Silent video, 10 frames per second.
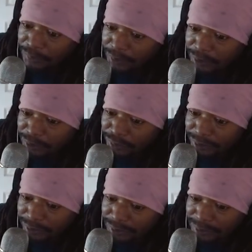the real
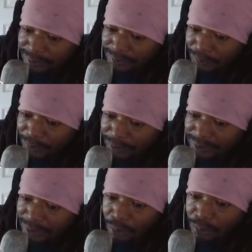treasure wasn't
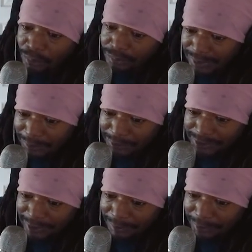gold. It was
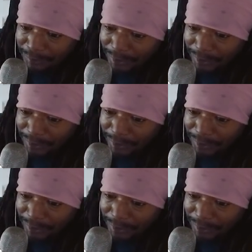something a